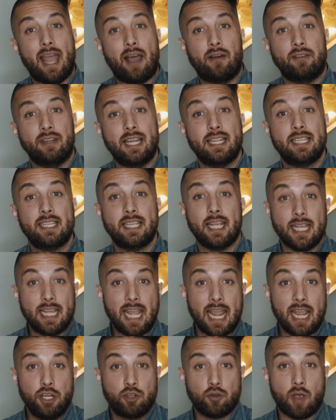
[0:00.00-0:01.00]
Outlet's
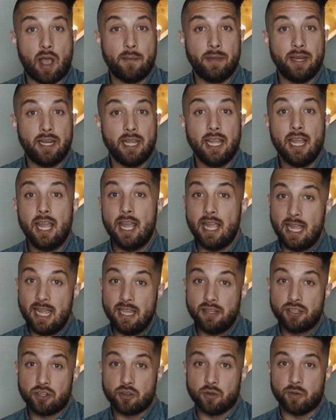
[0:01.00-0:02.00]
gay dramedy
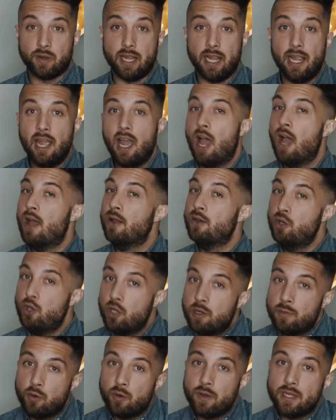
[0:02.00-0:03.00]
History,
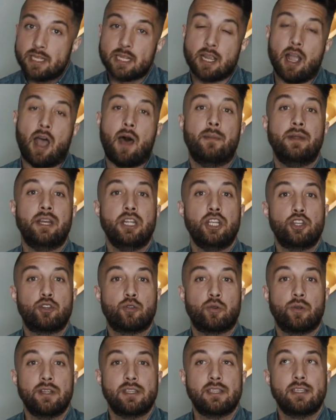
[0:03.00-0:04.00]
numerous comedy
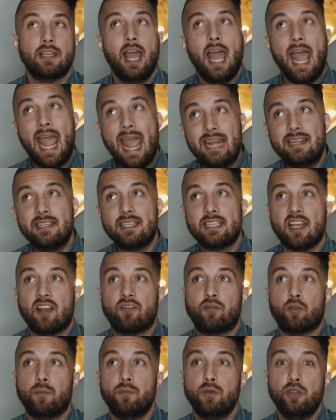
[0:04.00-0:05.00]
shorts, and
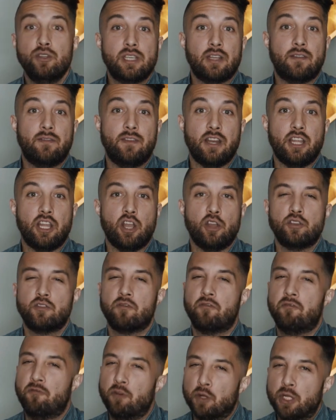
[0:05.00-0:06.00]
several music videos
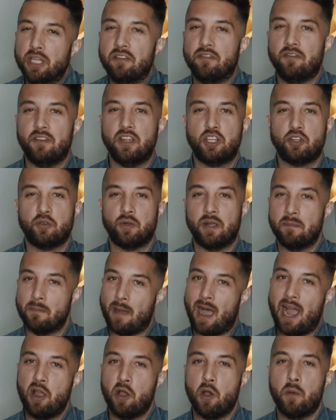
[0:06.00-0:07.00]
fully featuring
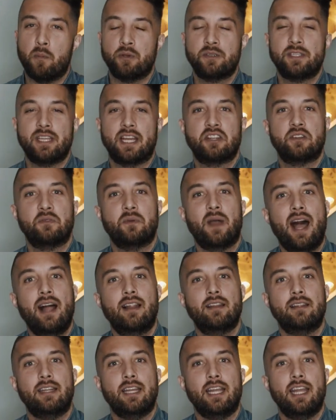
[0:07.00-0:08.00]
my
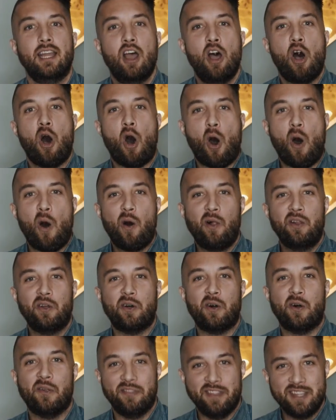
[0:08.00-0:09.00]
homosexuality, all
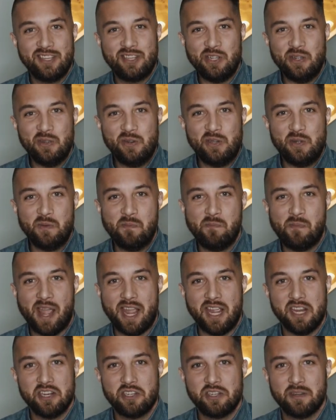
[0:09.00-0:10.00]
on this YouTube
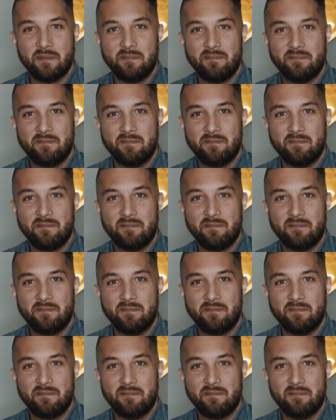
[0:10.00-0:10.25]
page.